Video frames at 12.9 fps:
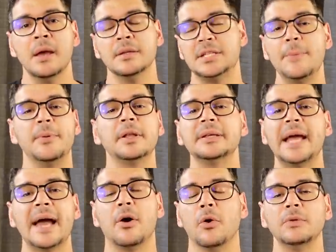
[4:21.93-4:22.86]
Typically,
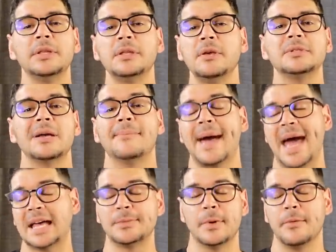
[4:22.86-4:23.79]
I only use a
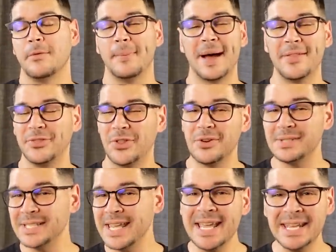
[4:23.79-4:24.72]
maximum of about
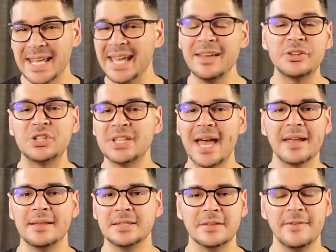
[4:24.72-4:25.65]
13-ish
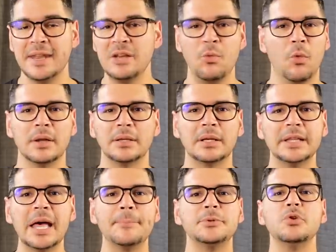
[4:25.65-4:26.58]
seconds of any one
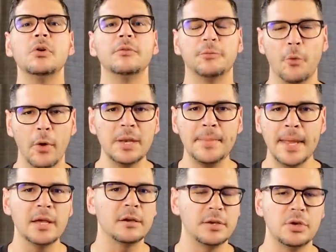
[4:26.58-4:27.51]
clip to avoid
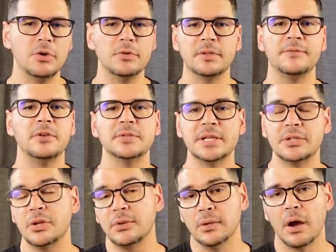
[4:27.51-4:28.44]
being accused of using
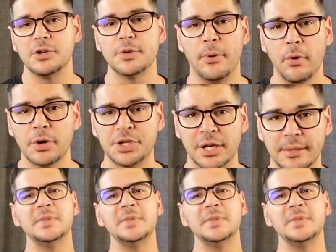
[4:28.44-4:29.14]
too large a portion.